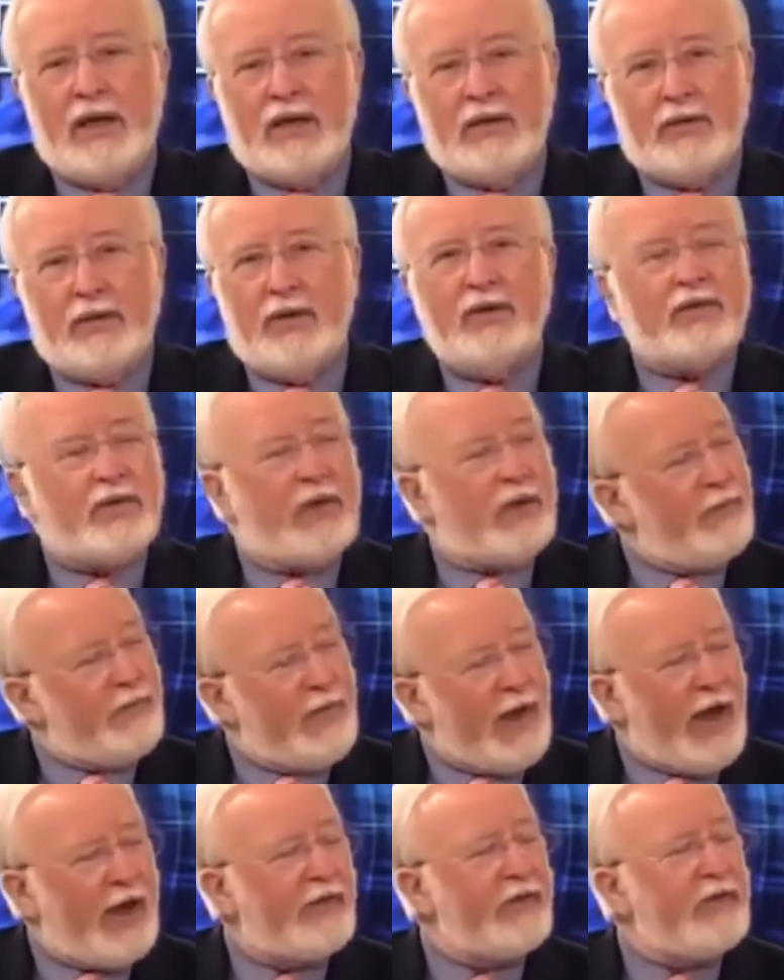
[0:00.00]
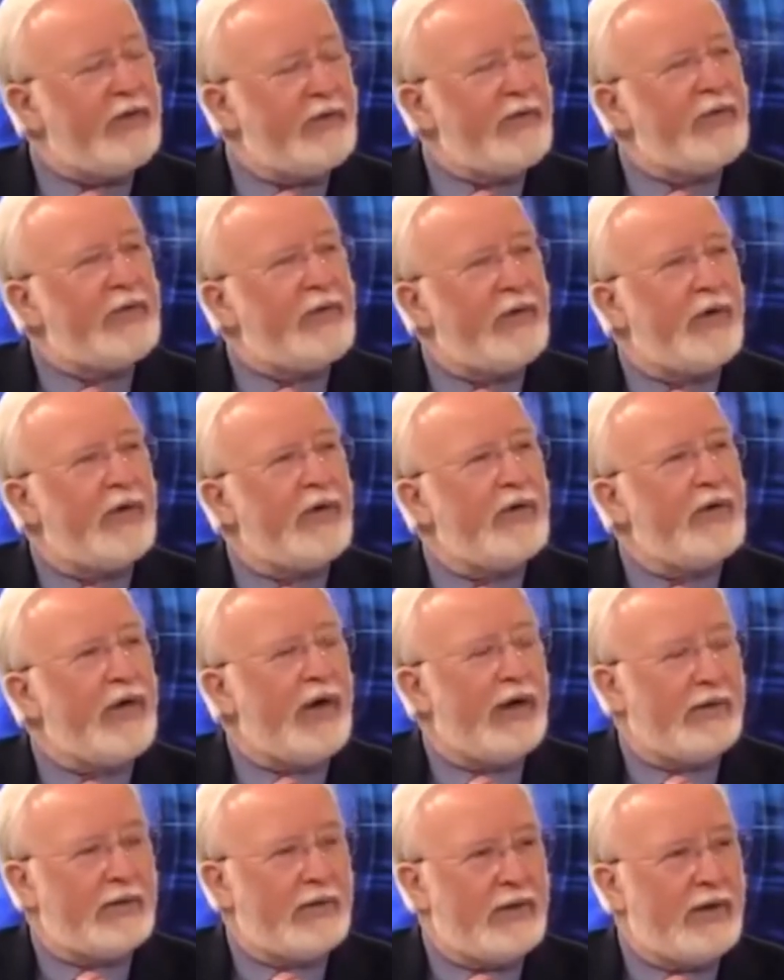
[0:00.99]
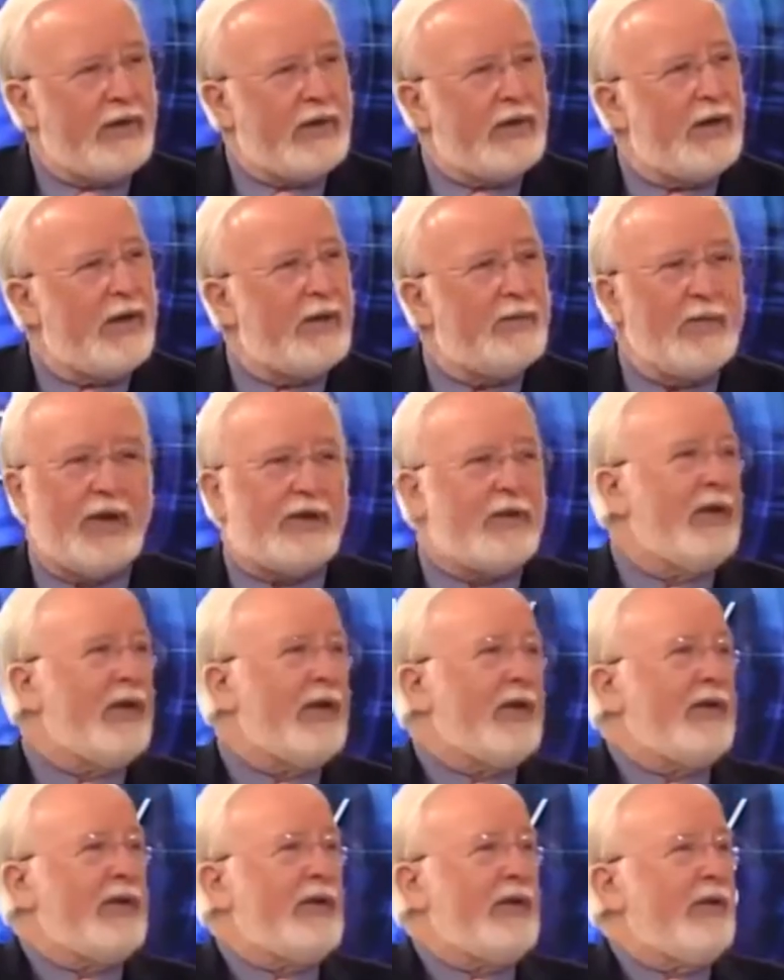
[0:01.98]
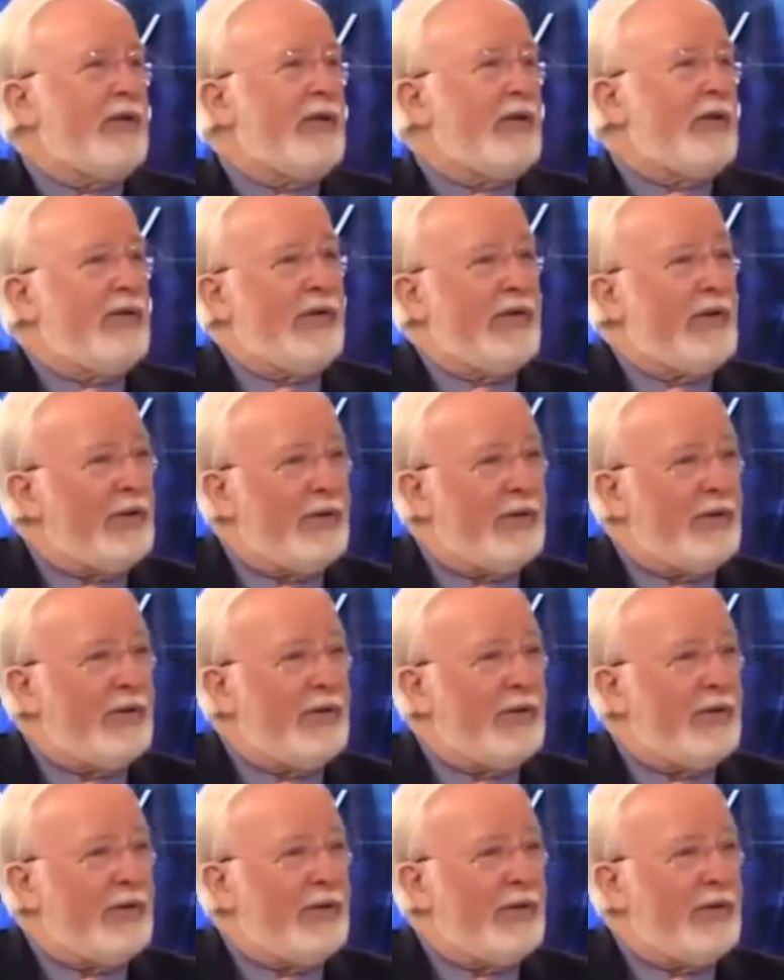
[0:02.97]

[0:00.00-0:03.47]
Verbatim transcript: And there is a faction of the church out there, and I'm not telling you